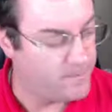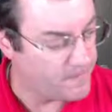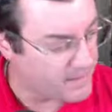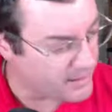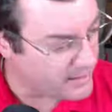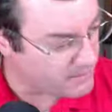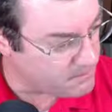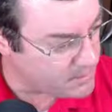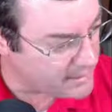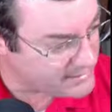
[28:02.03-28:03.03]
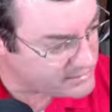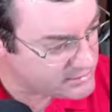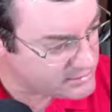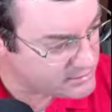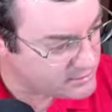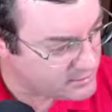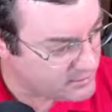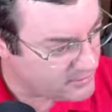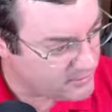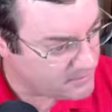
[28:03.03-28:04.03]
and paste.
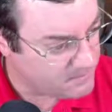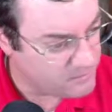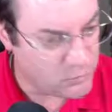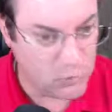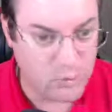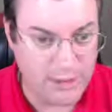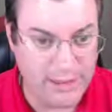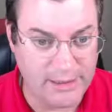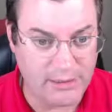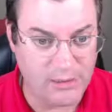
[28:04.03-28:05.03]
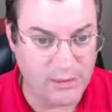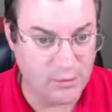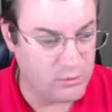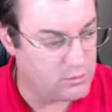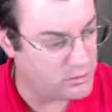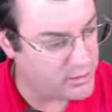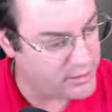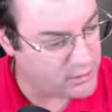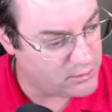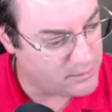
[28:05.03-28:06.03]
We'll edit the note later.